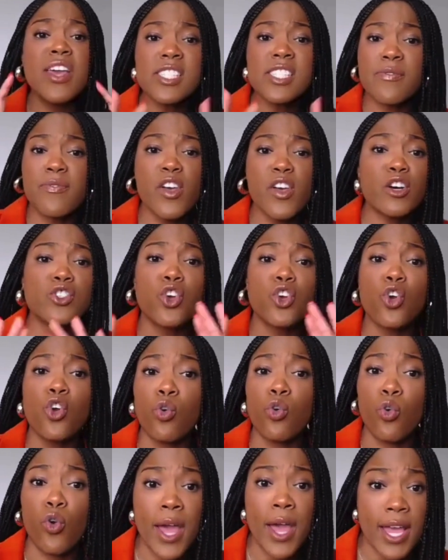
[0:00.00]
this feels
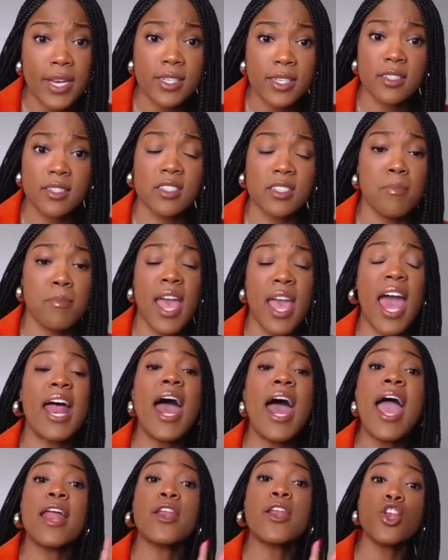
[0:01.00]
great to me.
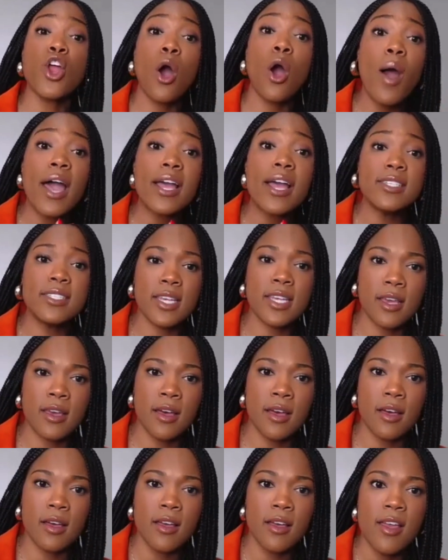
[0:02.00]
And I had no
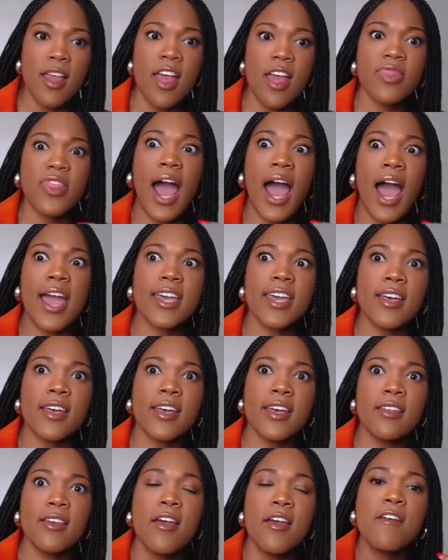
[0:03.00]
idea that I
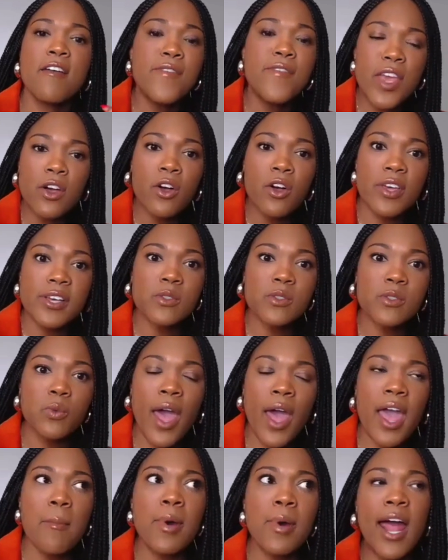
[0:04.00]
could feel this
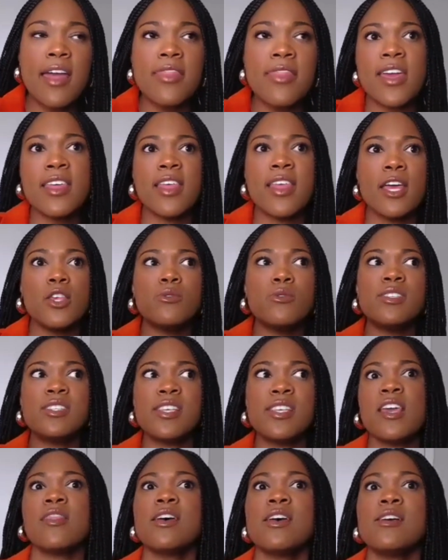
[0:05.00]
way. But I think that you
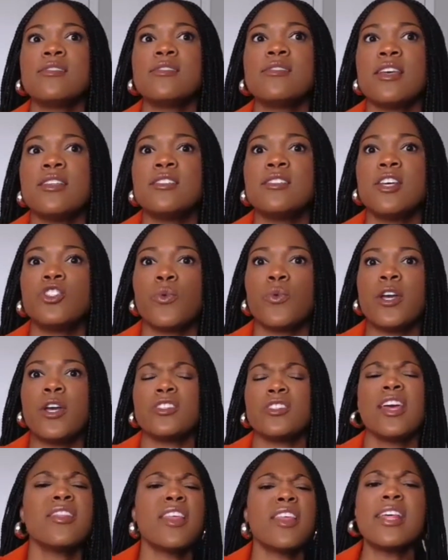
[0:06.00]
see this in
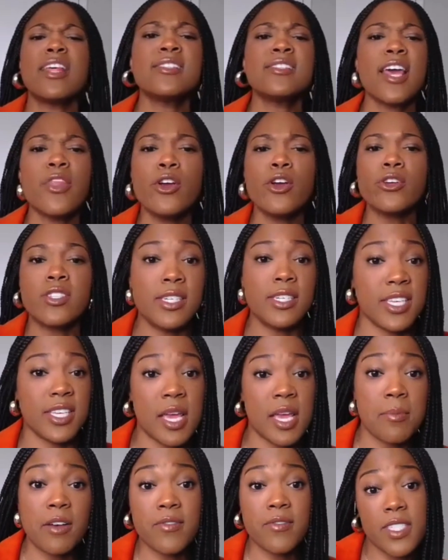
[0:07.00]
situations like, let's say there's a
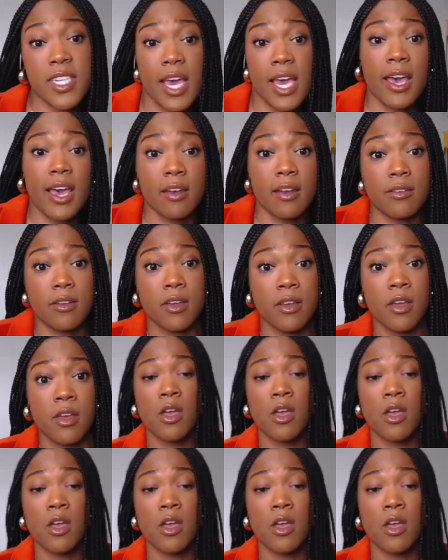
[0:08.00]
team of 10.